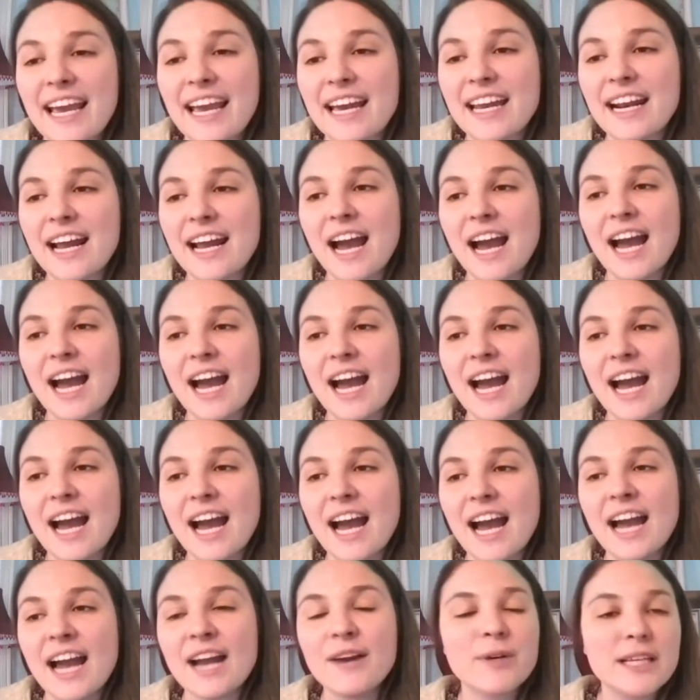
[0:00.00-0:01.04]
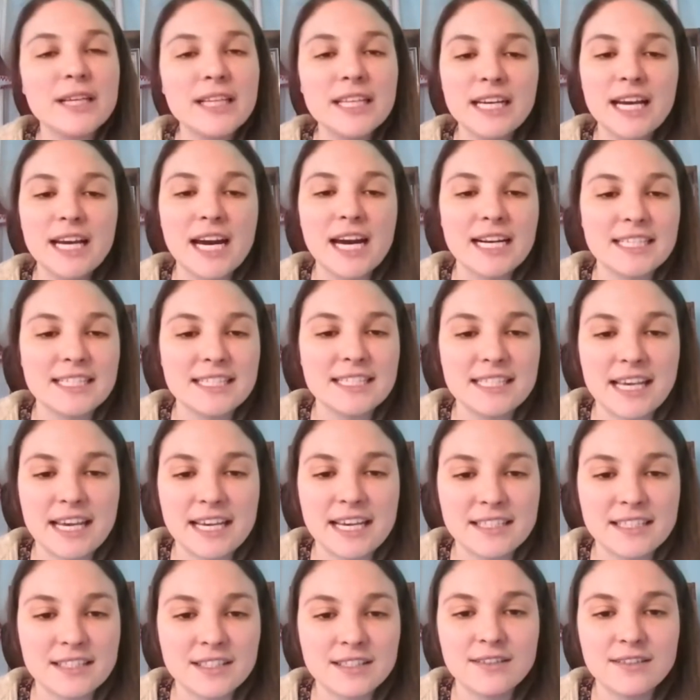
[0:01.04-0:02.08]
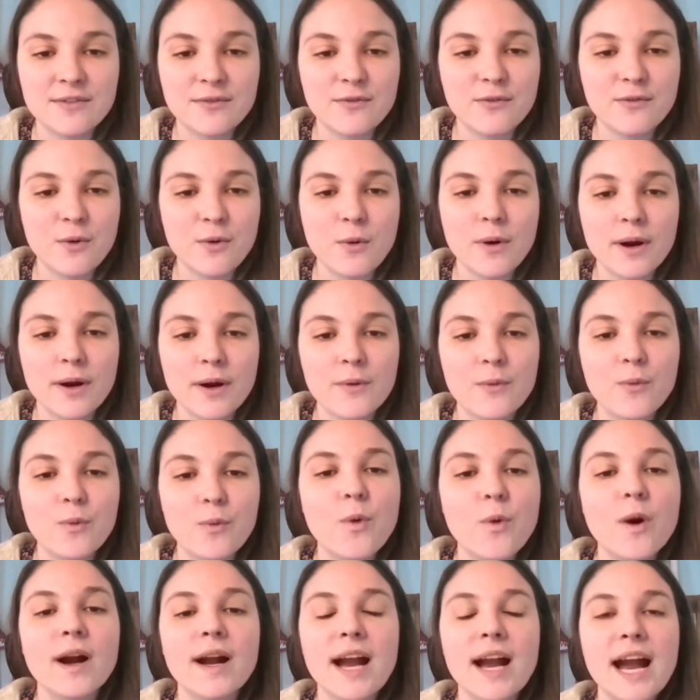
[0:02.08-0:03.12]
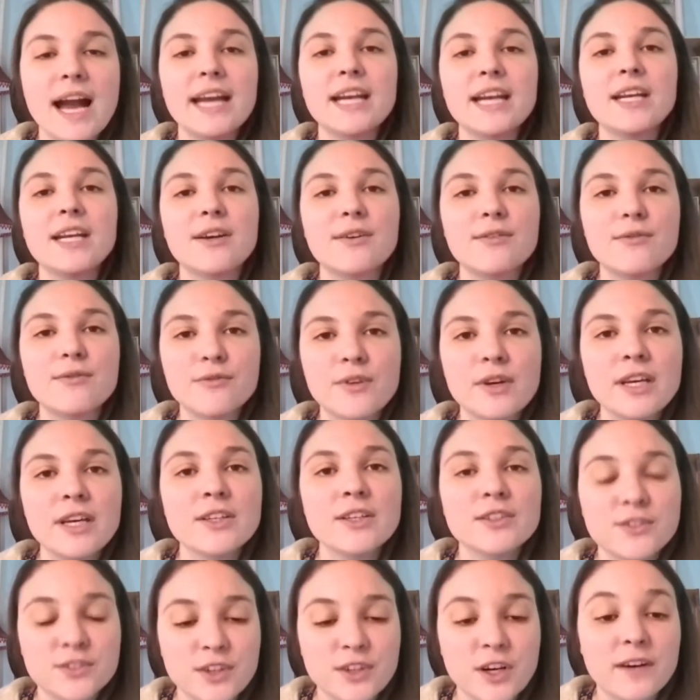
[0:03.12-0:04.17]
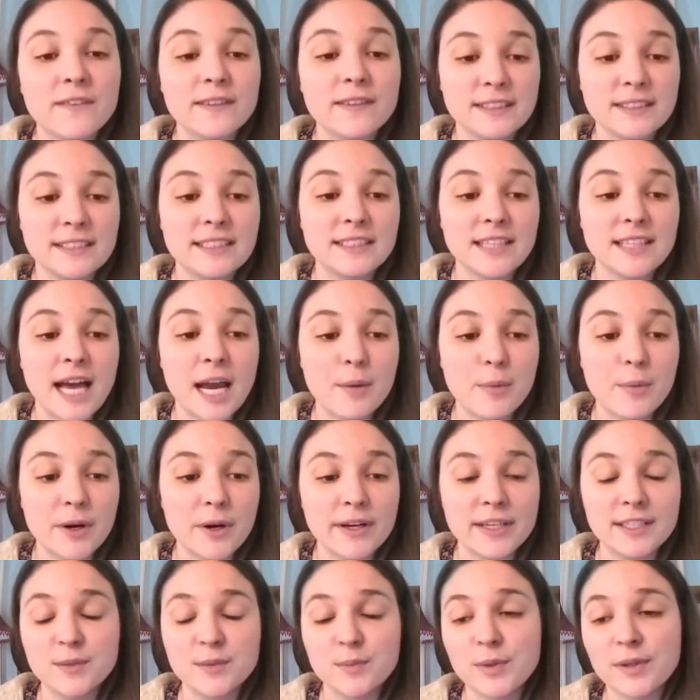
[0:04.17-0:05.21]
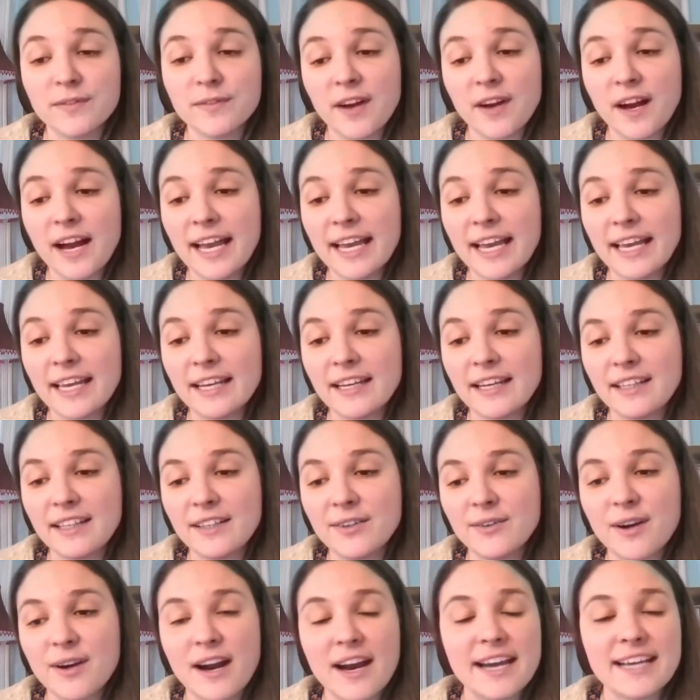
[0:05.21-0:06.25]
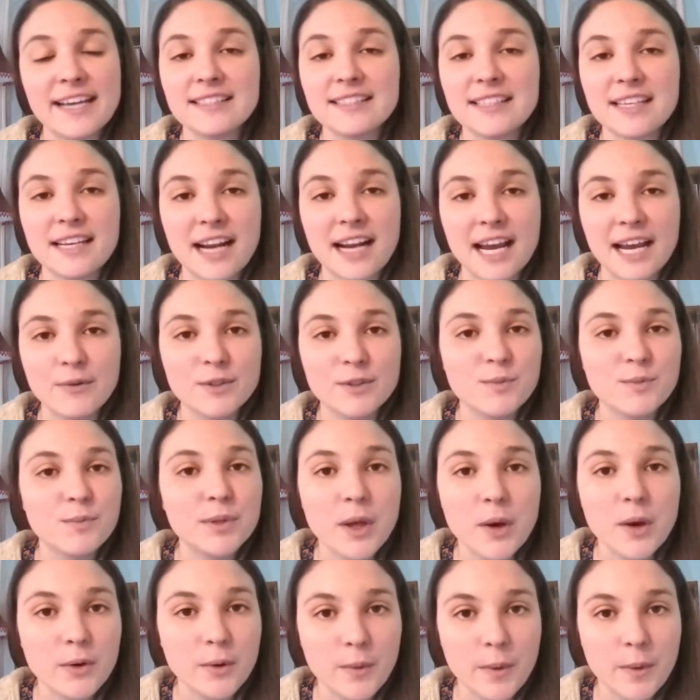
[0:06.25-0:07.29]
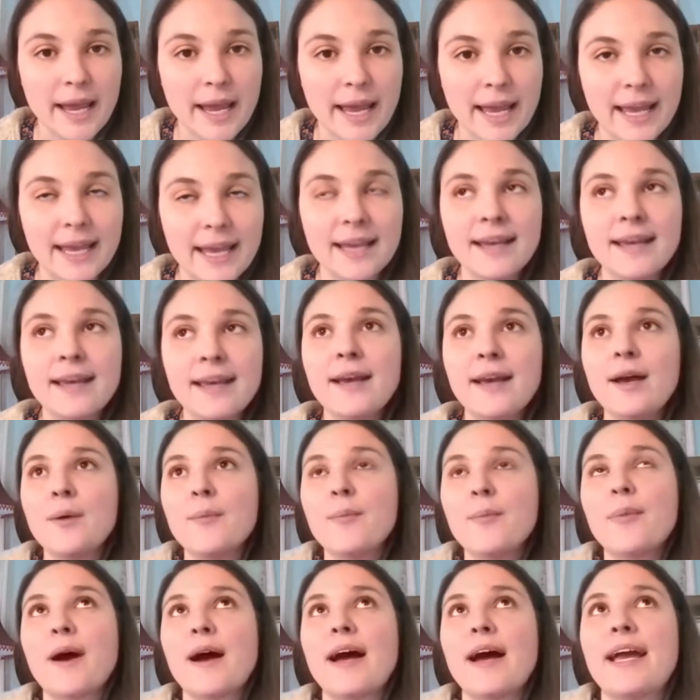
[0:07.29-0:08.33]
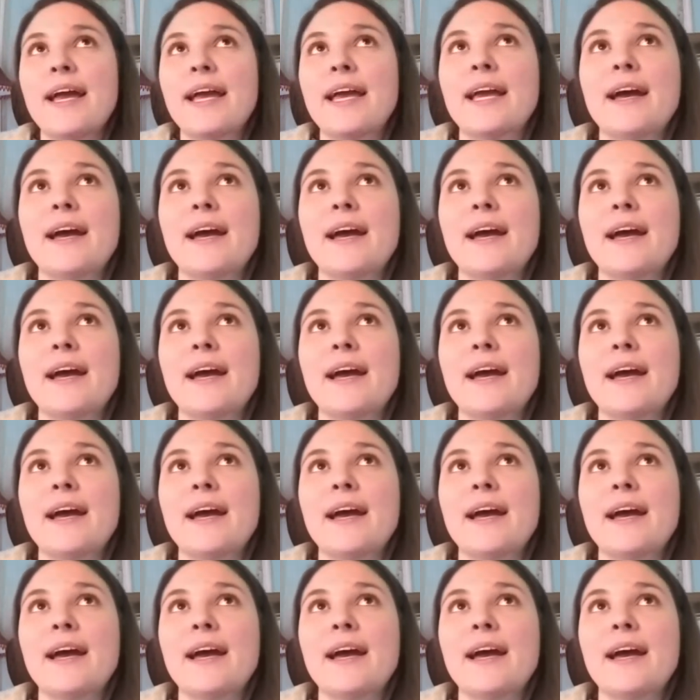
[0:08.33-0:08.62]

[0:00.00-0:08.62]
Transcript: And I really got a sense for what kind of services libraries provide, you guys. And I was blown away by